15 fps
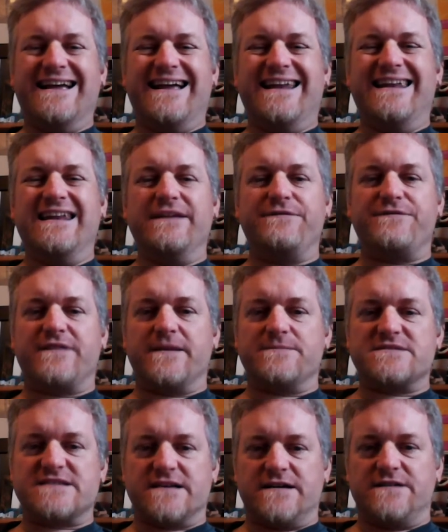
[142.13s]
lift
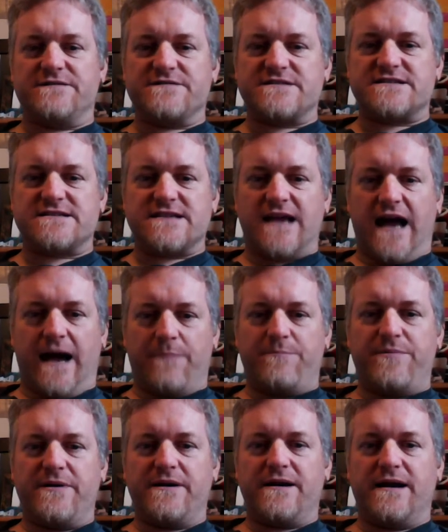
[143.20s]
themselves
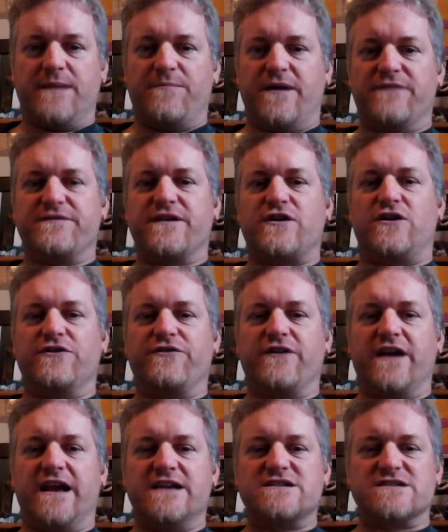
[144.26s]
up above the
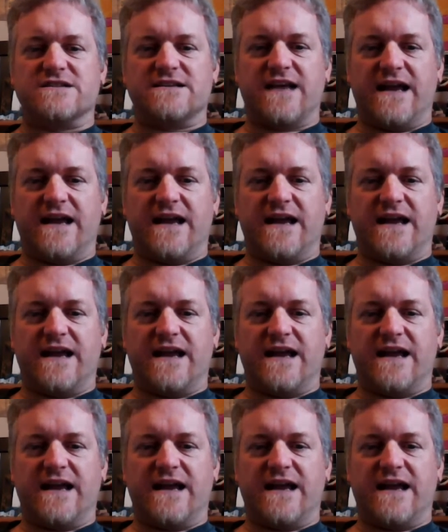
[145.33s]
congregation.